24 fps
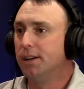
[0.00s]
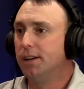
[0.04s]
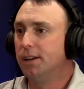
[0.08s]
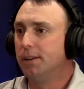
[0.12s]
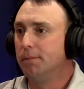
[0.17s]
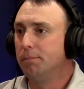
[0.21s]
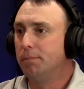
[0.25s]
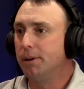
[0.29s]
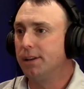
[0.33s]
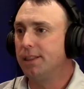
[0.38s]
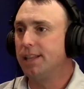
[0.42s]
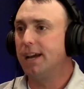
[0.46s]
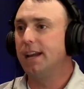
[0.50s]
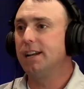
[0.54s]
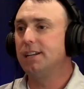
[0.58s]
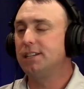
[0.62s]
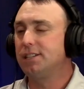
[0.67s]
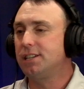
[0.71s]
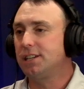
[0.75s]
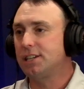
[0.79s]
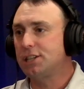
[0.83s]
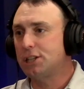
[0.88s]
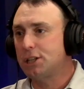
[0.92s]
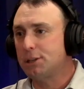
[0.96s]
Right. But that
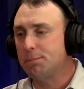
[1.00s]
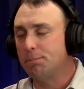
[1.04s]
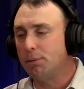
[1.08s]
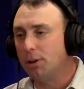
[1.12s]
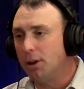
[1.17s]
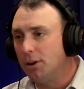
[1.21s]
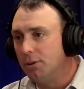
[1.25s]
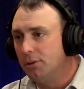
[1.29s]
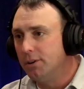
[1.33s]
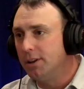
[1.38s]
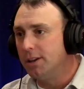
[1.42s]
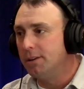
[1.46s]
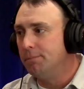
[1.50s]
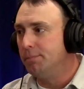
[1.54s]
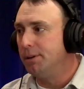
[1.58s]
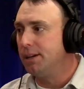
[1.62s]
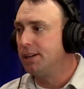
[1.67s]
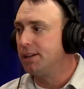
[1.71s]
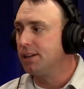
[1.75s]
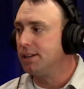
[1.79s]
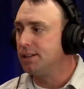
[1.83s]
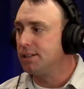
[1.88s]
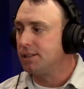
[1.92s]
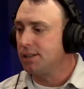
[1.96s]
has exploded
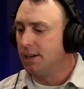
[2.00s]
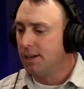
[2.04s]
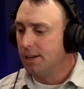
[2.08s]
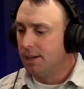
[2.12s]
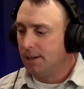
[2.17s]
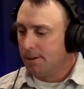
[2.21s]
because